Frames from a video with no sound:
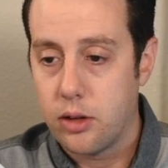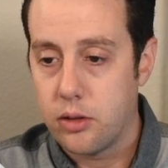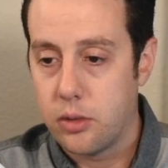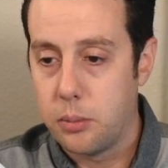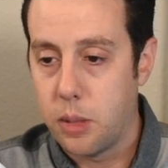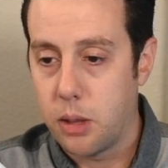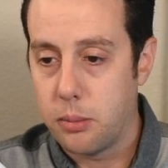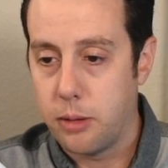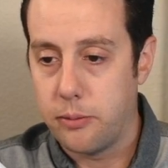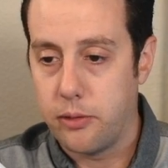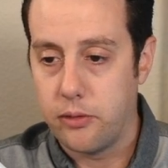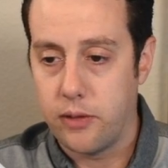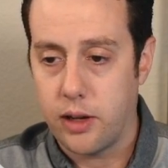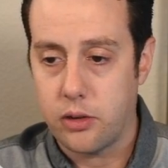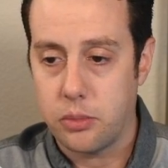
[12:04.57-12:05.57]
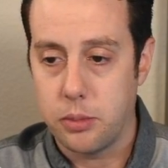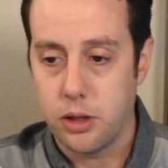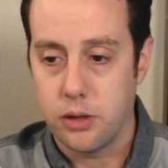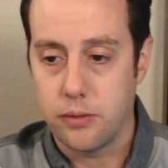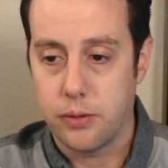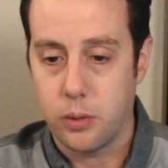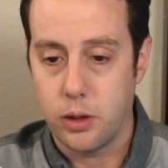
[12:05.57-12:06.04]
it has a minimum
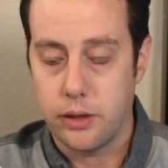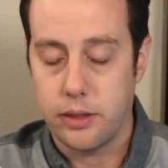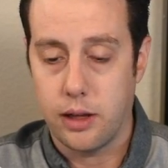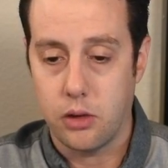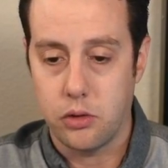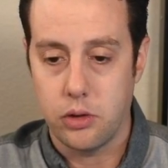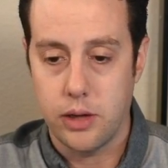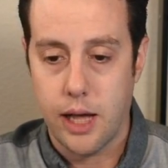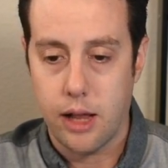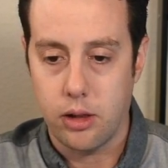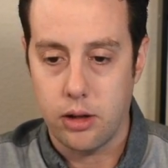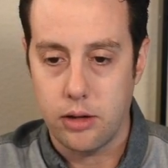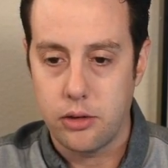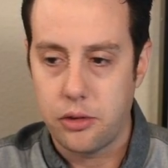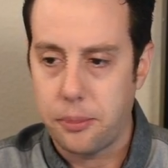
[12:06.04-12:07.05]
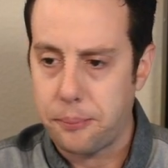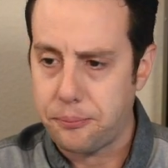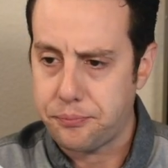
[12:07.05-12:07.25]
investment of $3,000